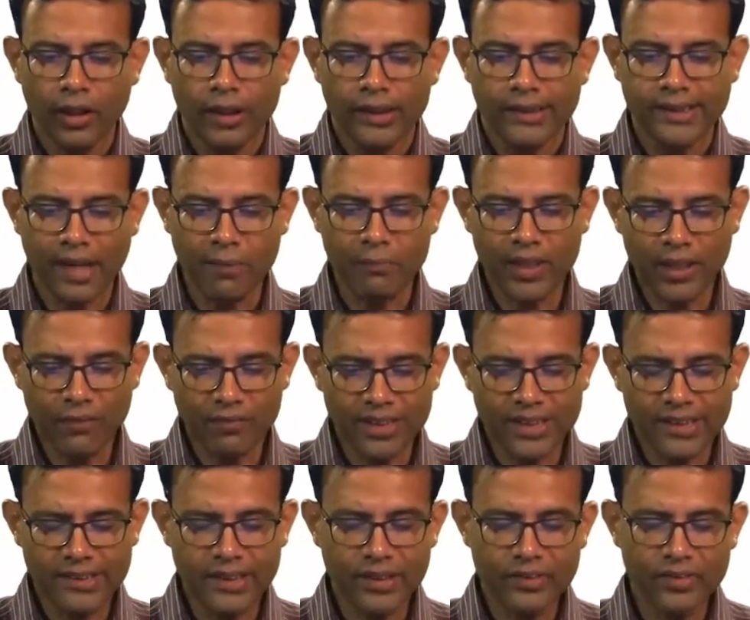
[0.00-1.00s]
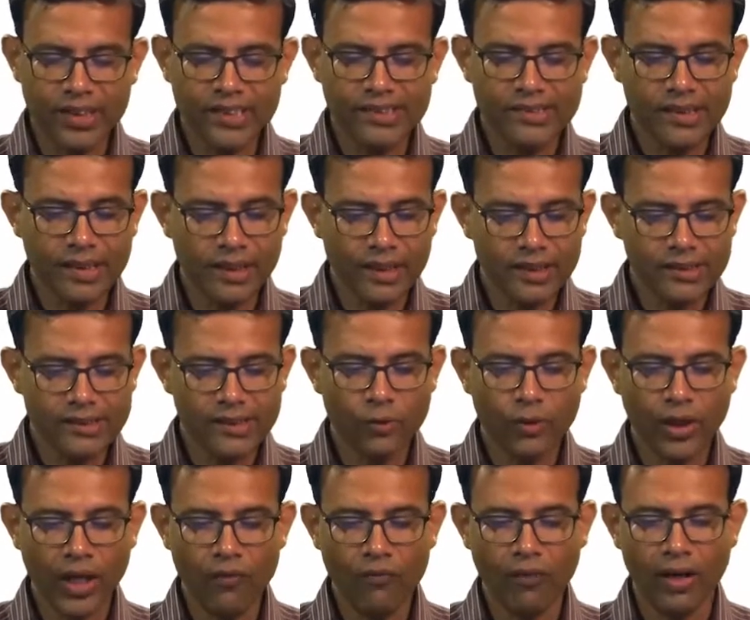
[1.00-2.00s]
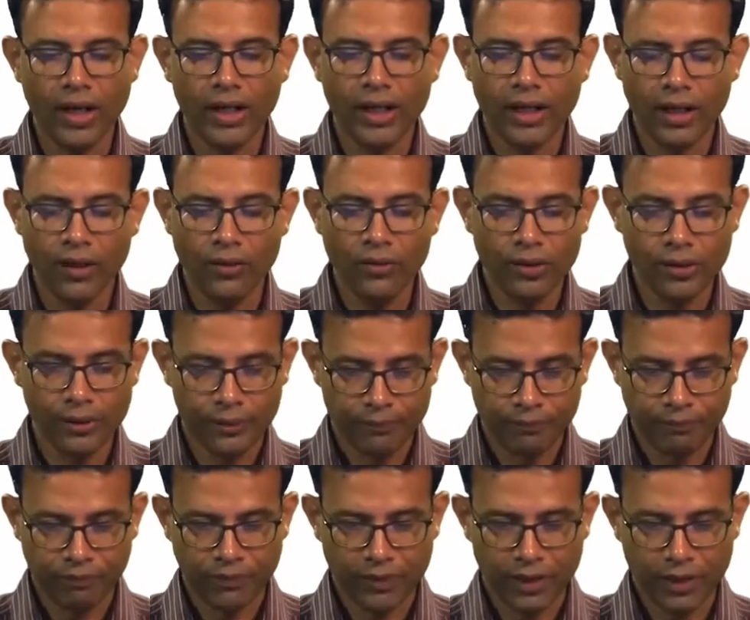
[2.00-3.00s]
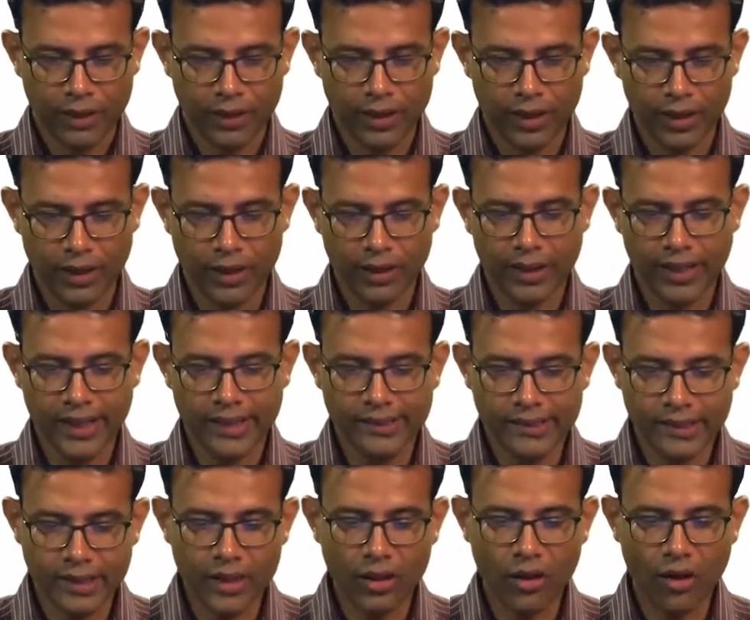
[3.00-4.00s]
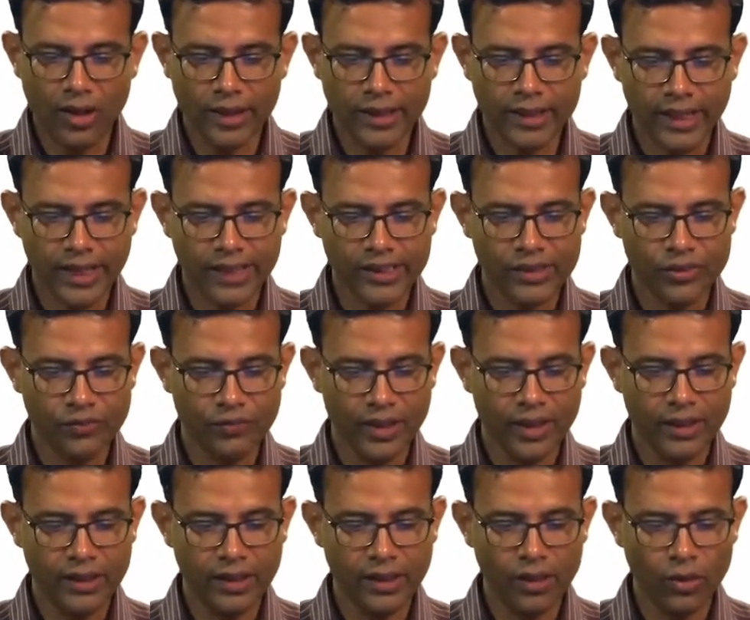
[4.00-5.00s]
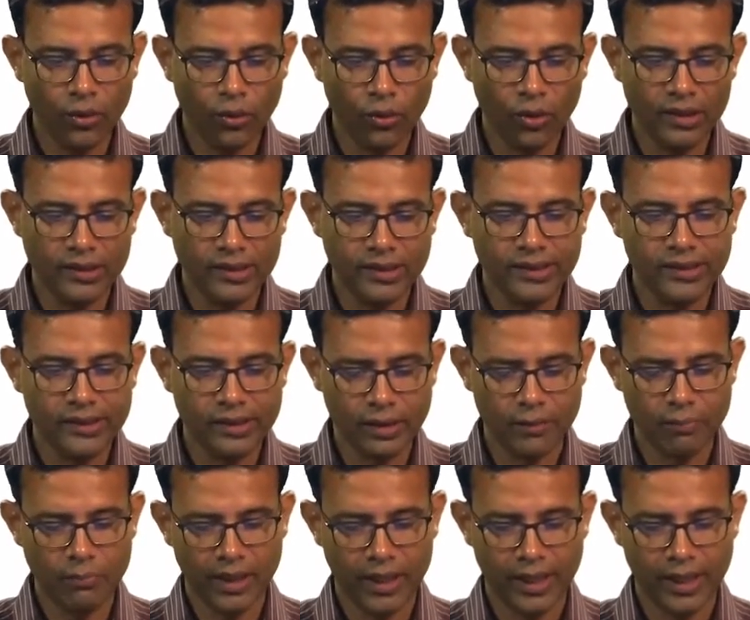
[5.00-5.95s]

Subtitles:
Something which is interesting is you can work out the density contrast when the whole system